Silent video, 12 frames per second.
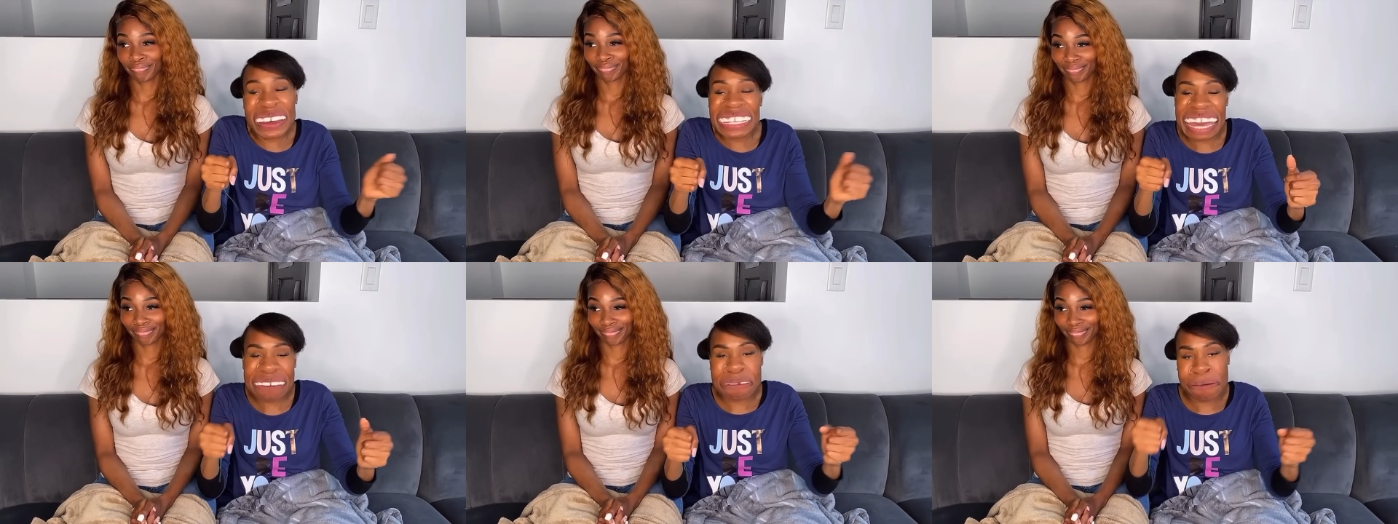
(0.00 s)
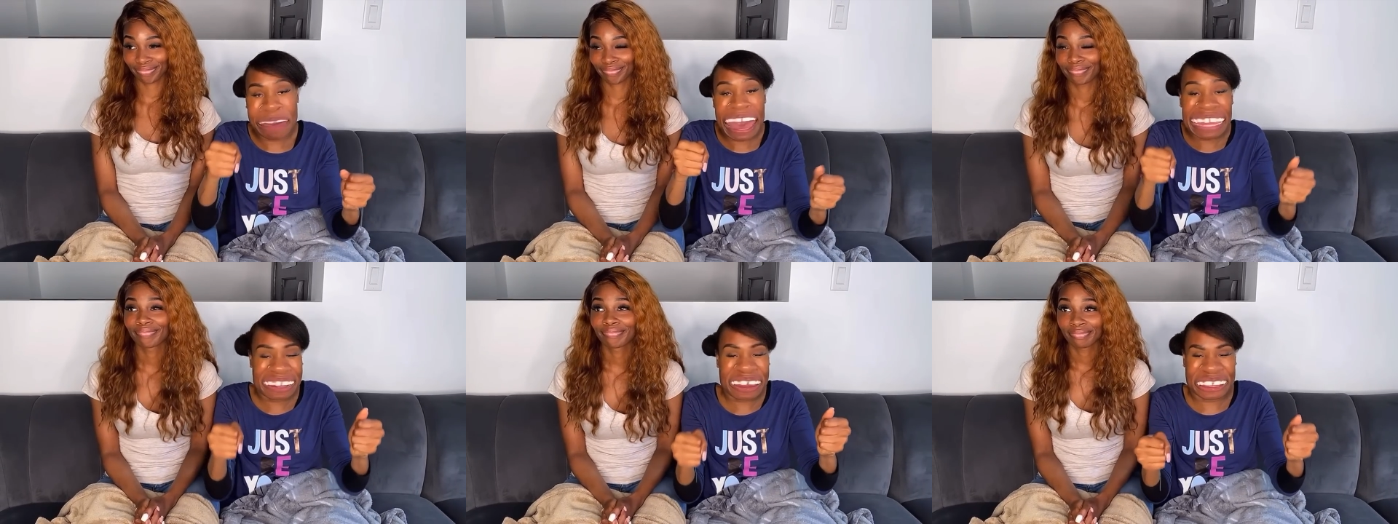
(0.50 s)
Speaker 1: Oh yeah, Mama, I
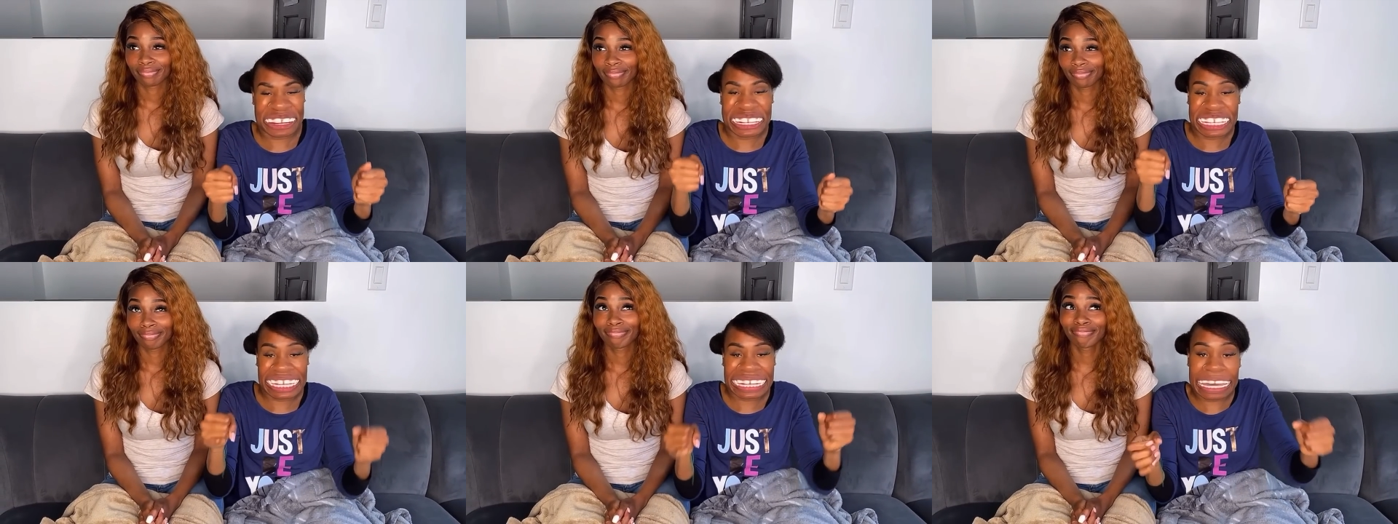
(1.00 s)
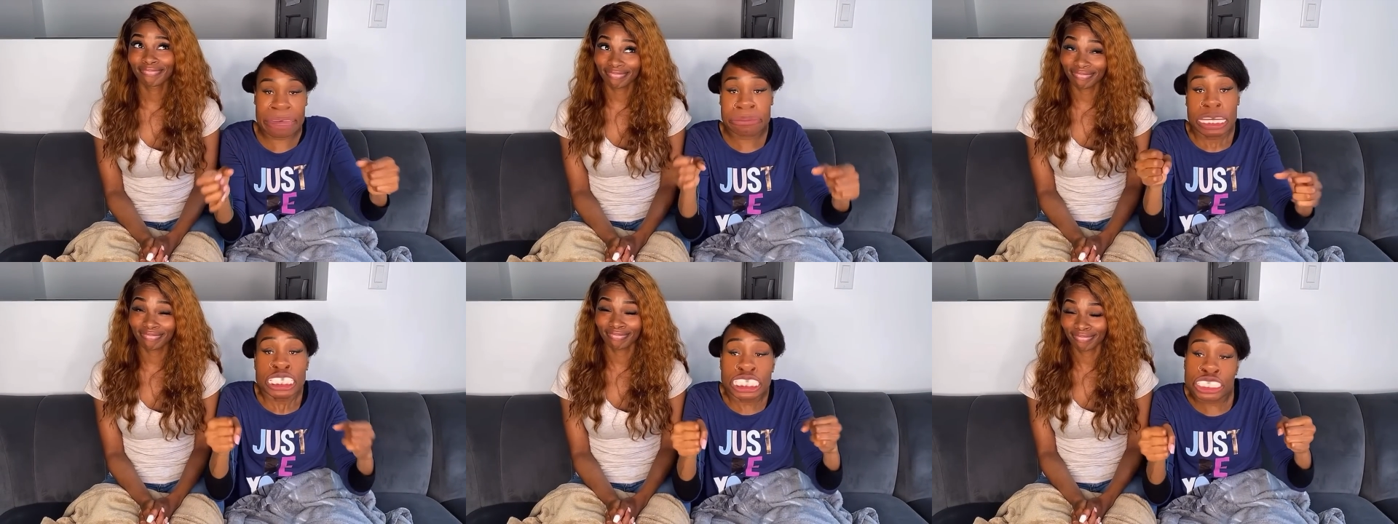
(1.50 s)
know you're good.
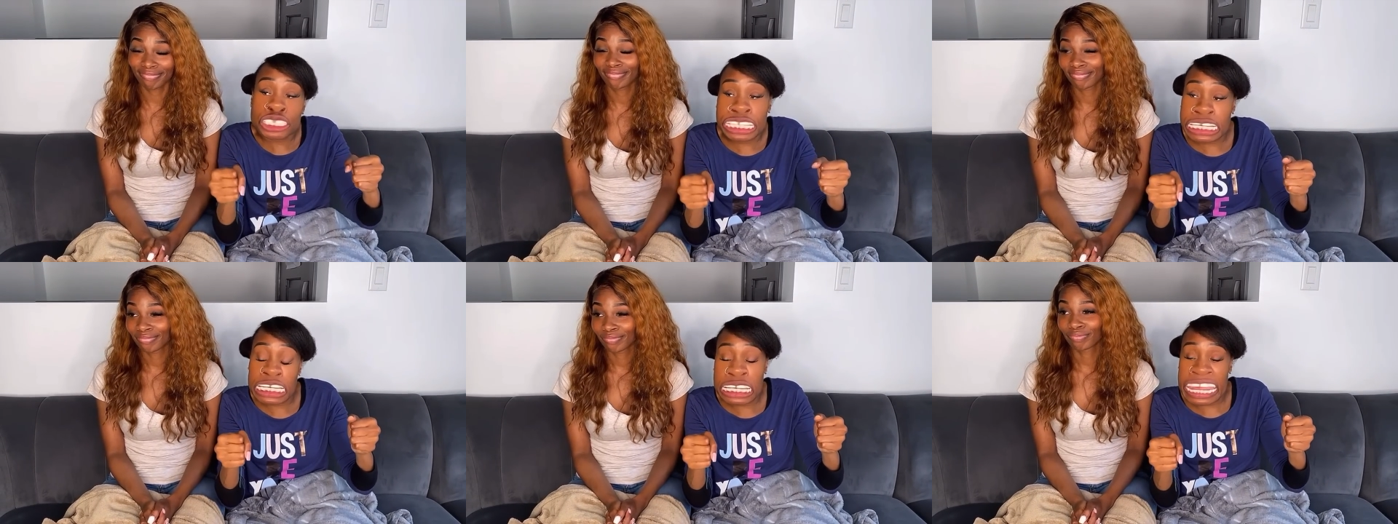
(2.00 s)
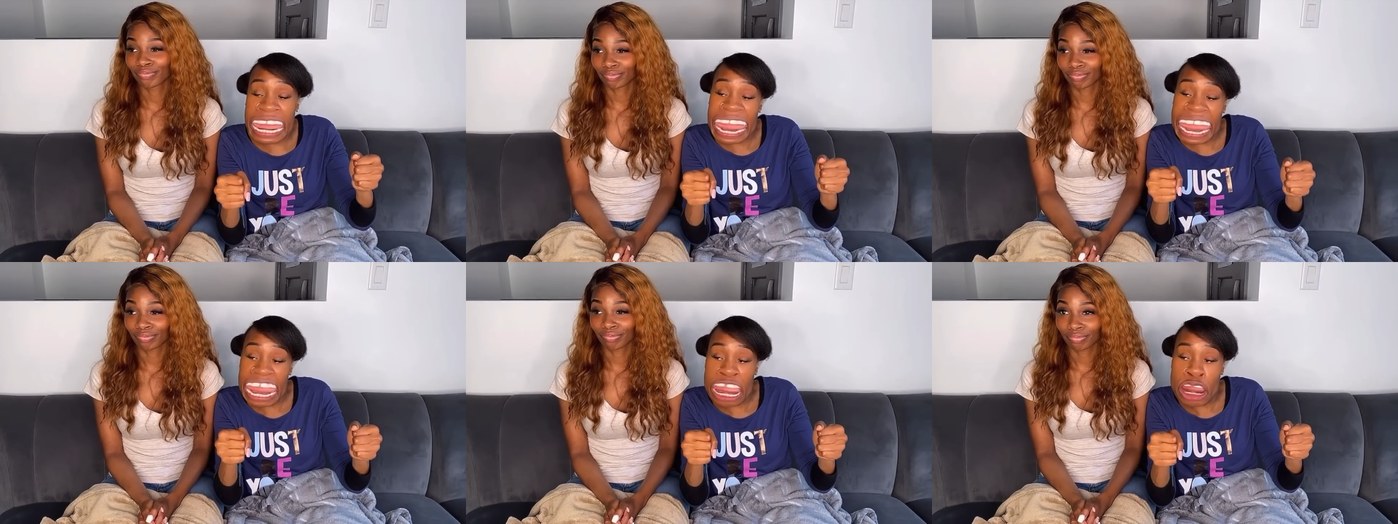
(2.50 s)
Um, did you need any
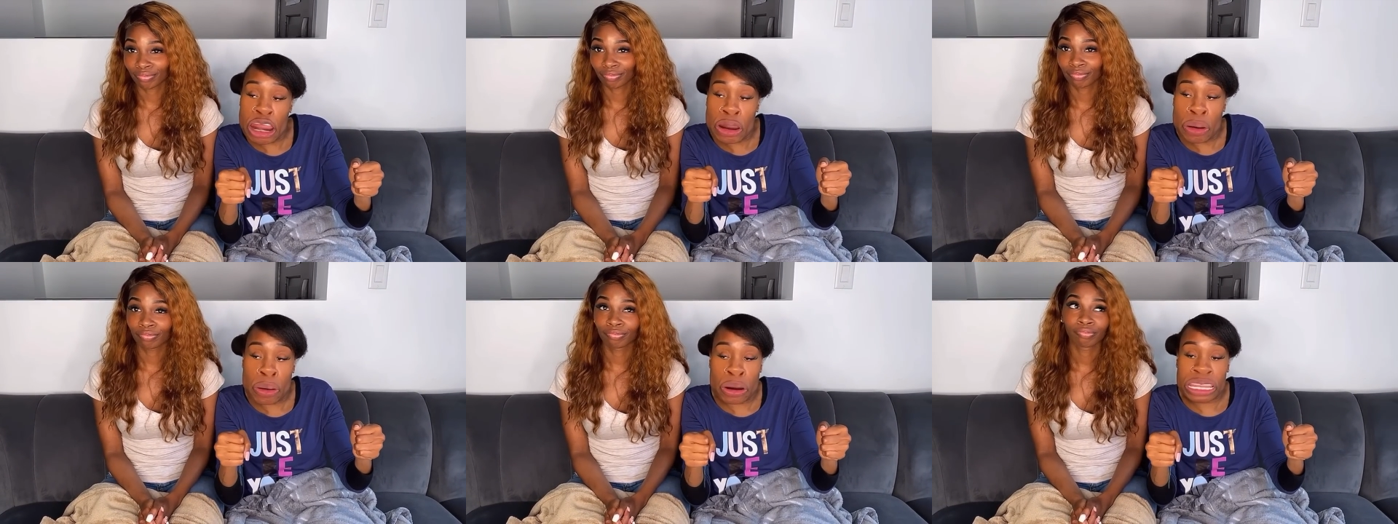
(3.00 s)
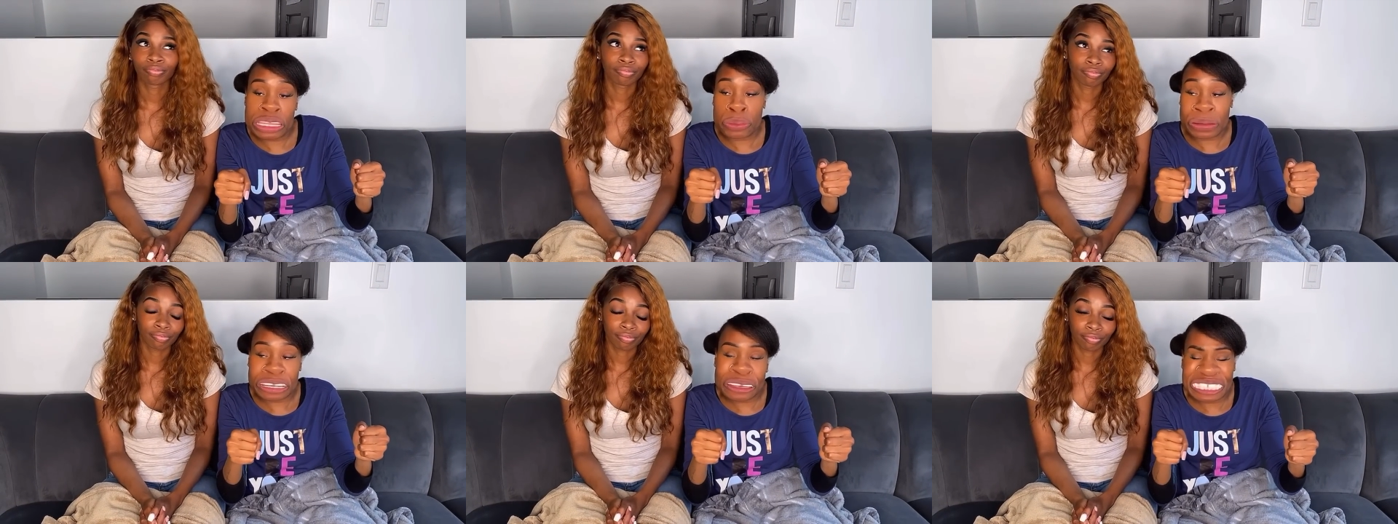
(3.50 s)
air or the
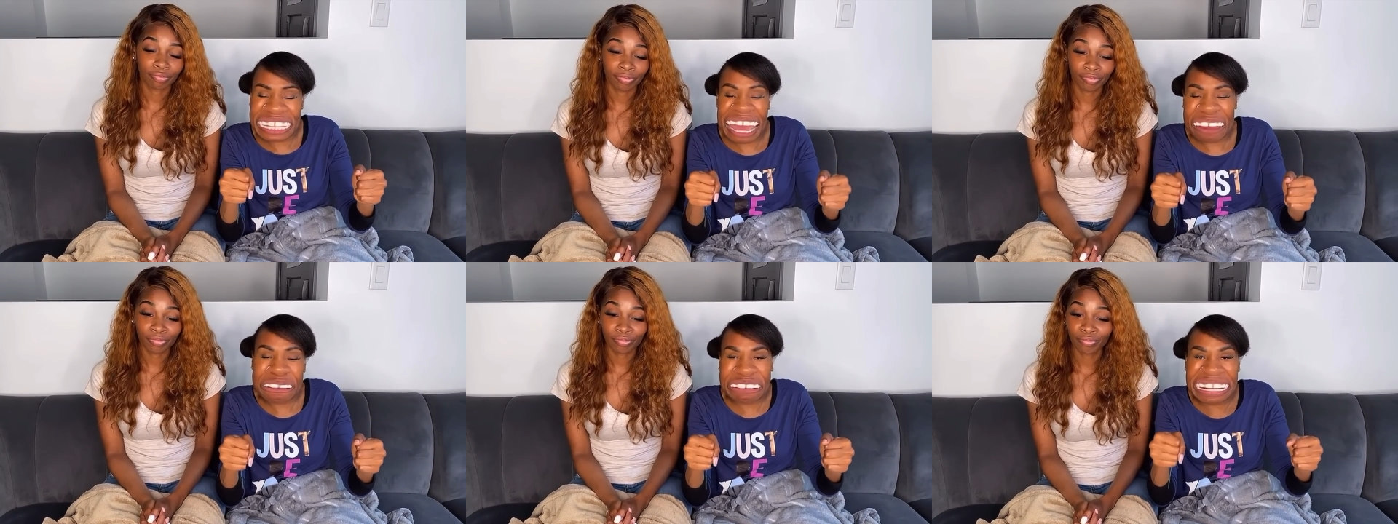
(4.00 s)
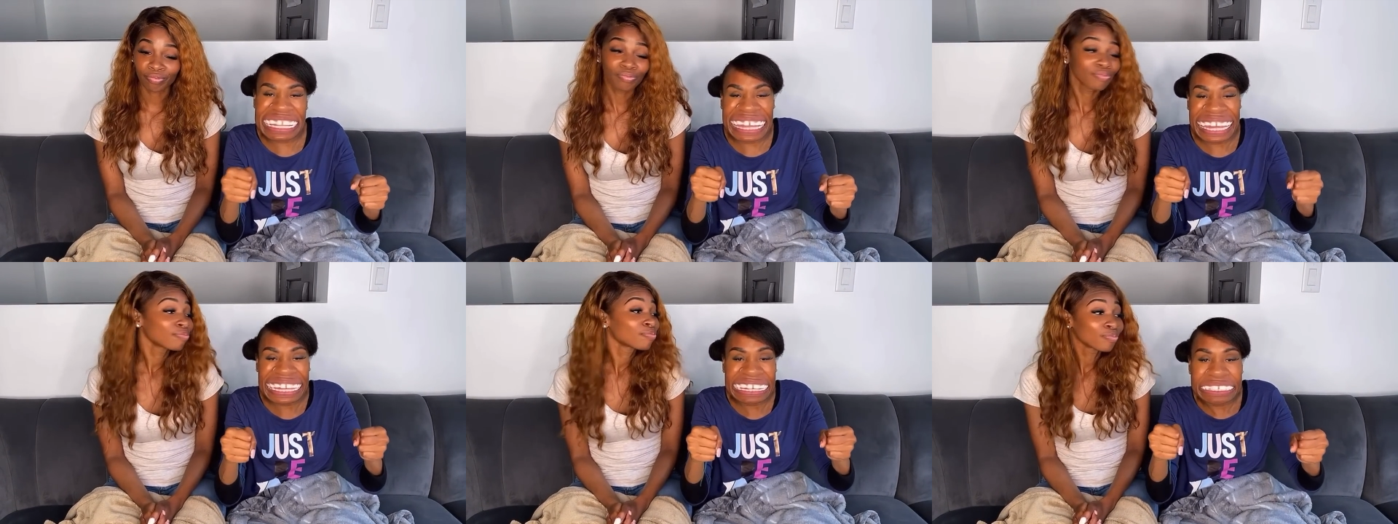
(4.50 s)
windows down or
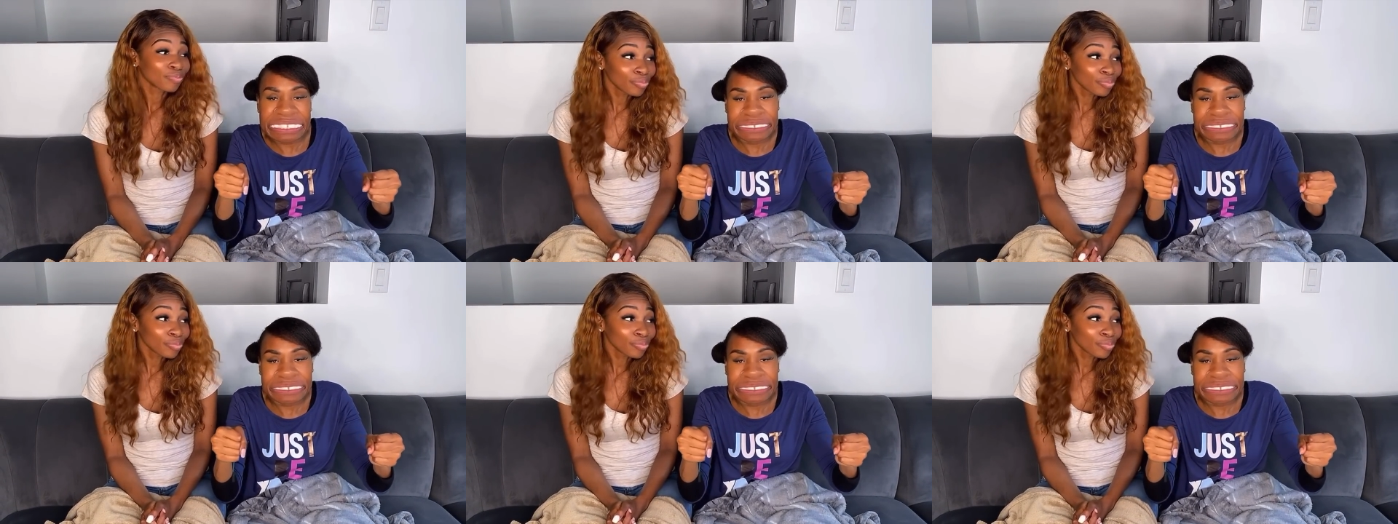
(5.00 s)
anything?